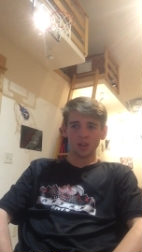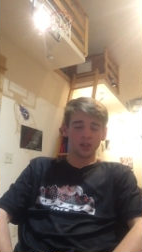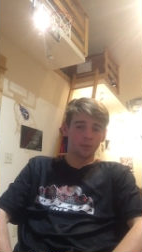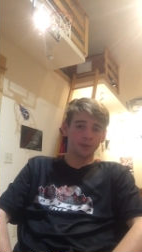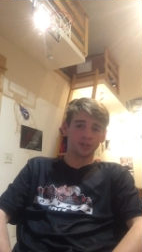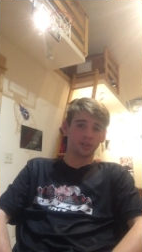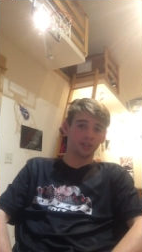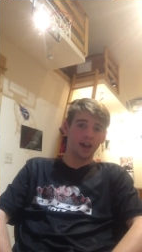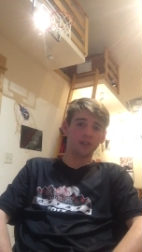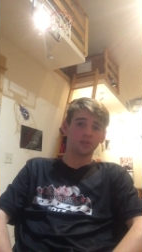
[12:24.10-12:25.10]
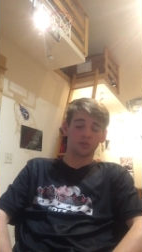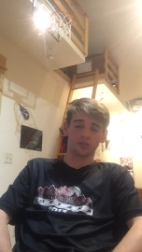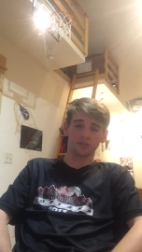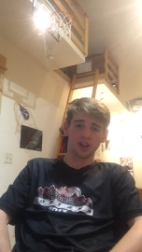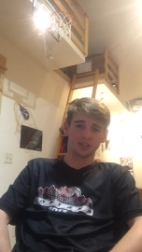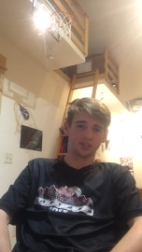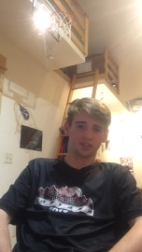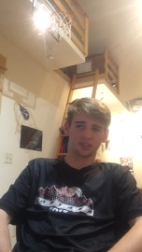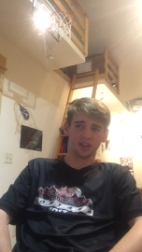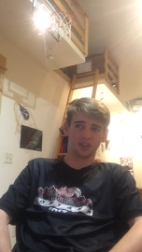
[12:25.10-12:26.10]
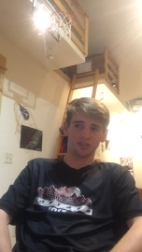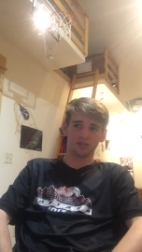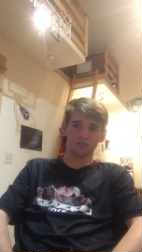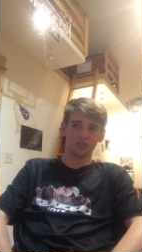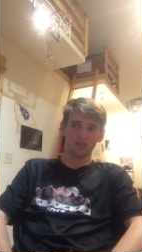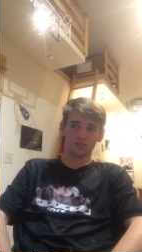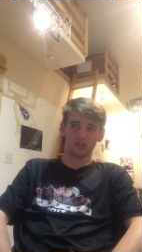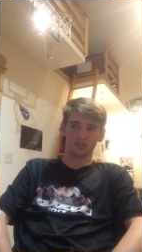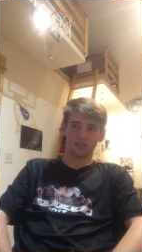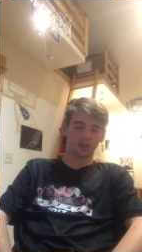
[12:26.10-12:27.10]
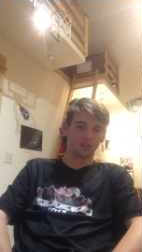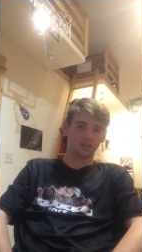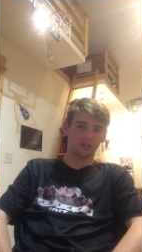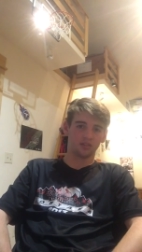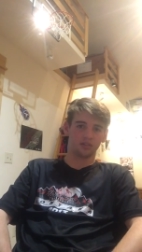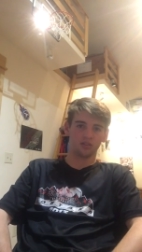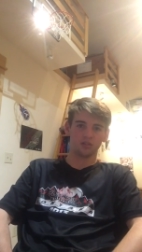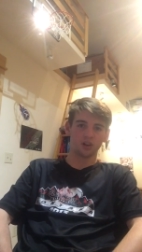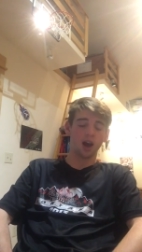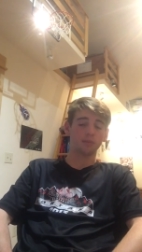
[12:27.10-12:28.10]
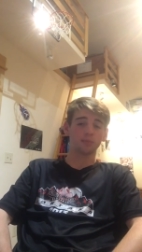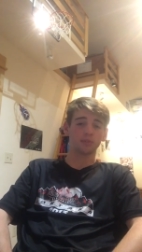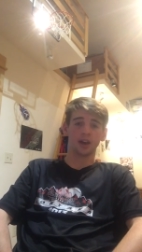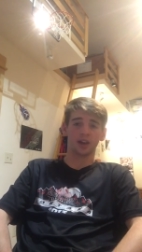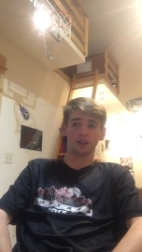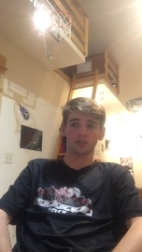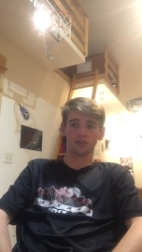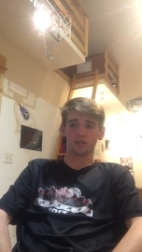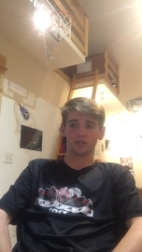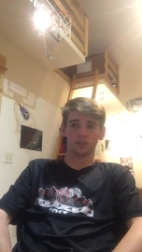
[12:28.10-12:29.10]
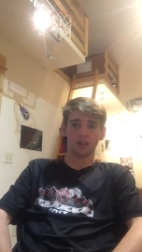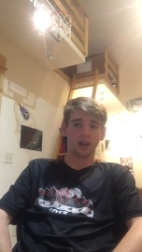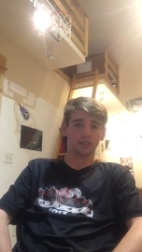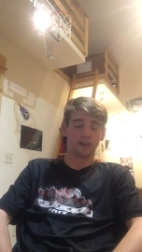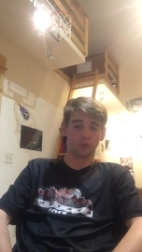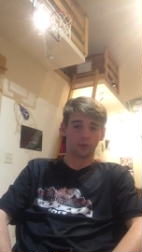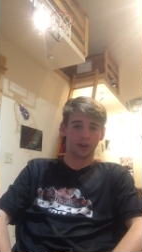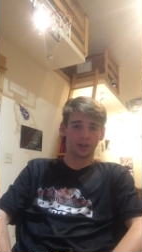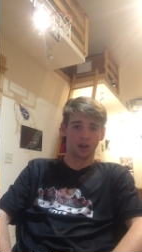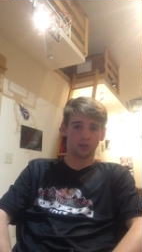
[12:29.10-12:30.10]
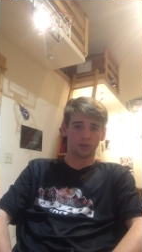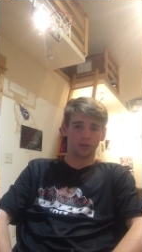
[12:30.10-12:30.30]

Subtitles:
they basically laughed in his face and said, that you're not playing to that level right now.